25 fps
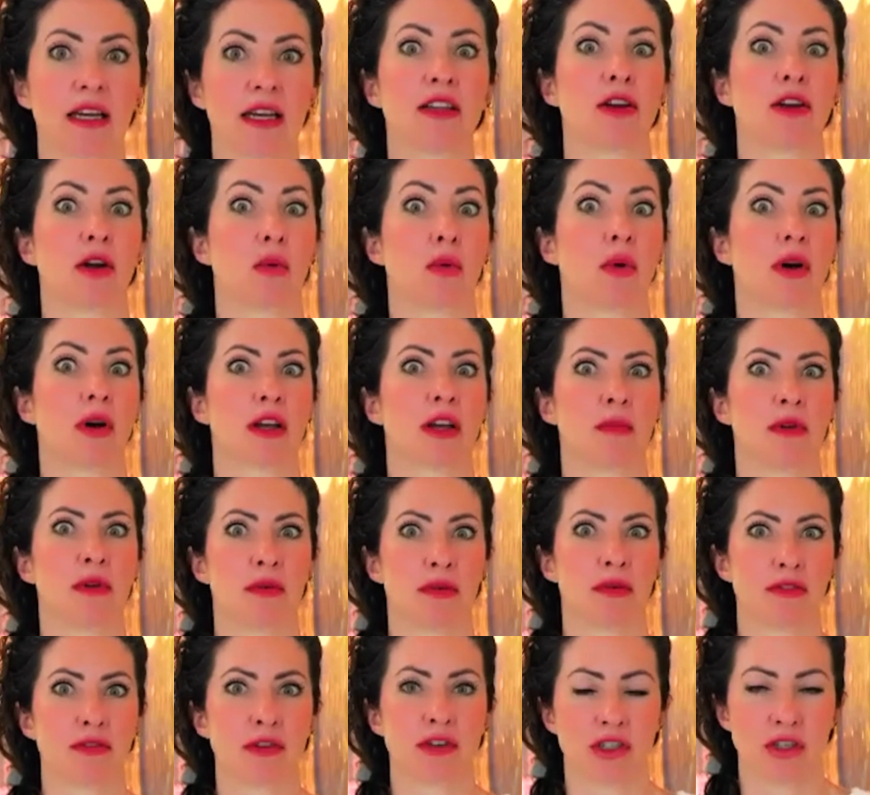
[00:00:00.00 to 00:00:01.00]
you know, what could be
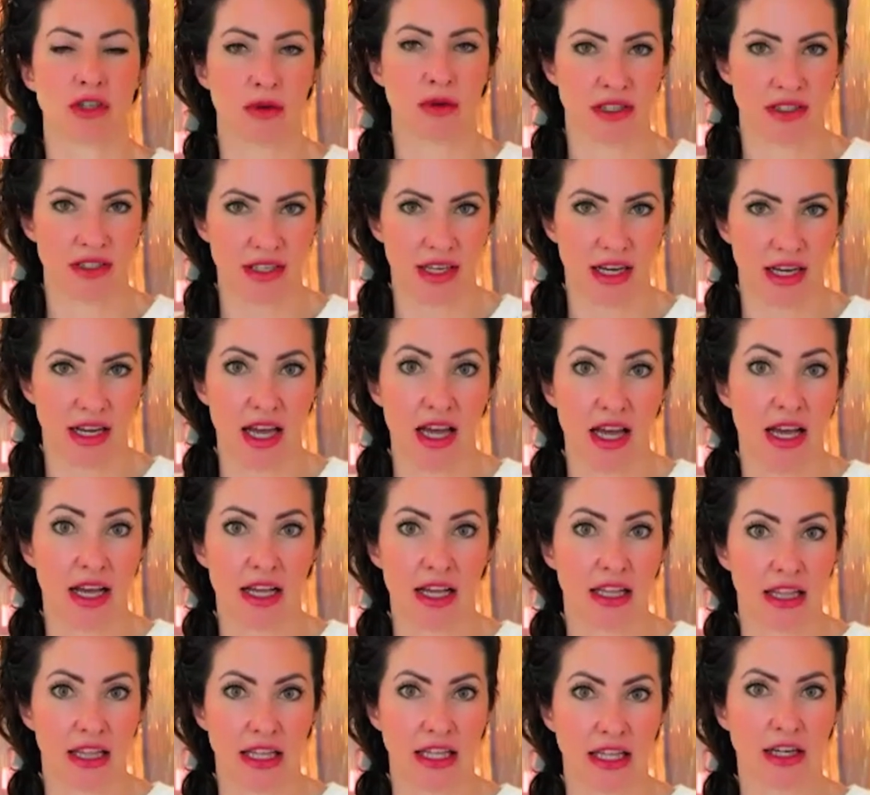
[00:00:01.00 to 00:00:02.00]
referred to as like
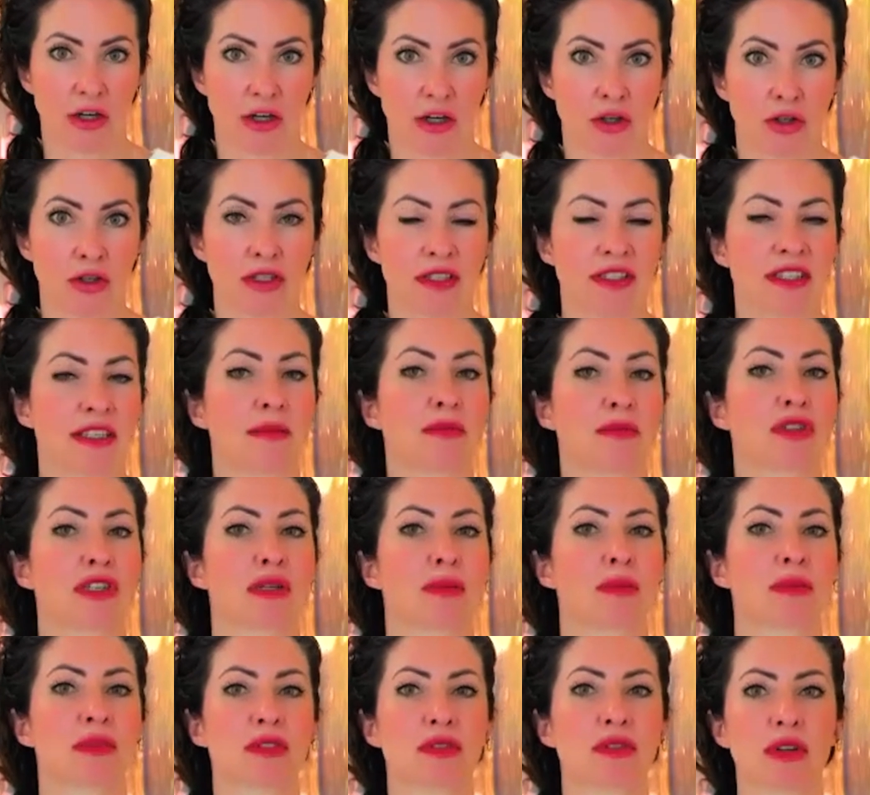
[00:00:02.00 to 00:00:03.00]
clinical
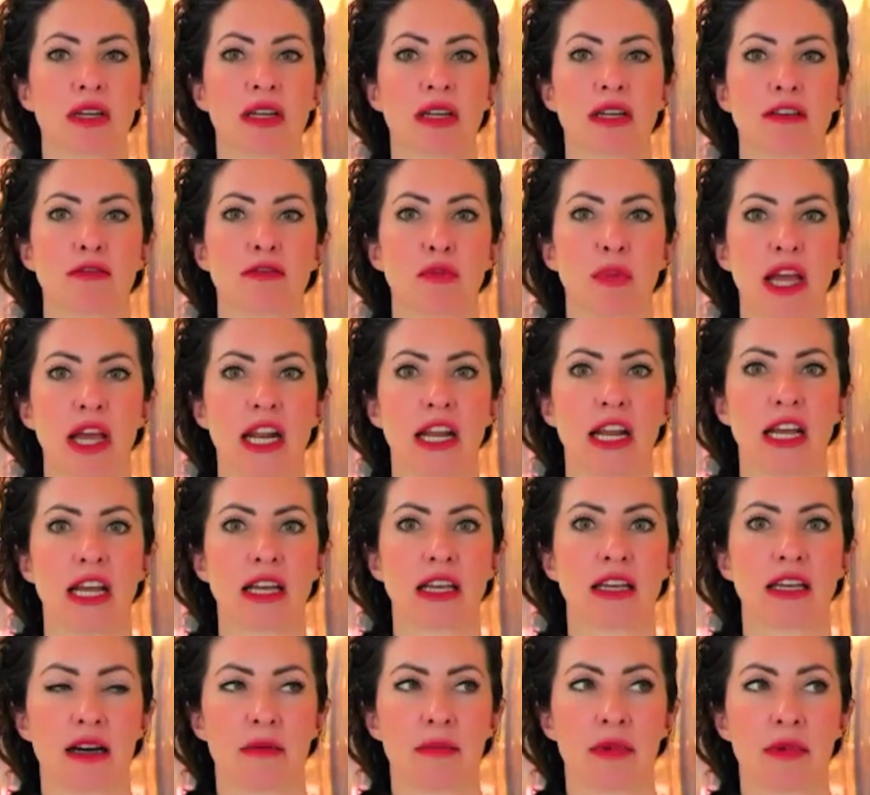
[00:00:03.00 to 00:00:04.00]
symptoms, right? Of panic.